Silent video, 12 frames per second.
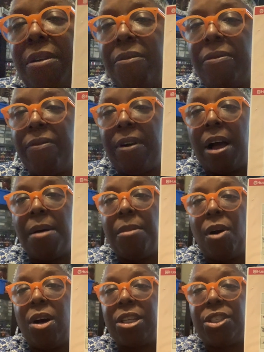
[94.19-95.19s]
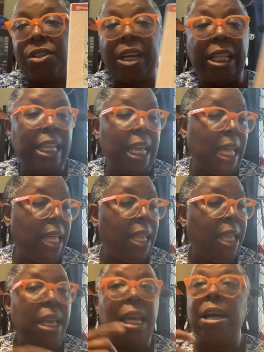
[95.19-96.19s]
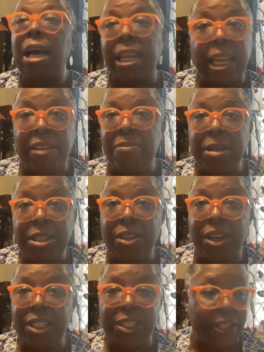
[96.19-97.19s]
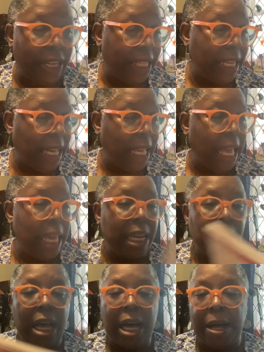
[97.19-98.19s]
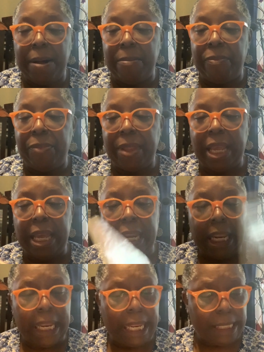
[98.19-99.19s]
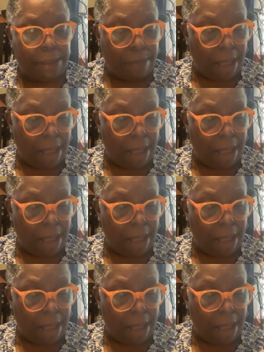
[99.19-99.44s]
from Australia, and I've been to Australia, and it is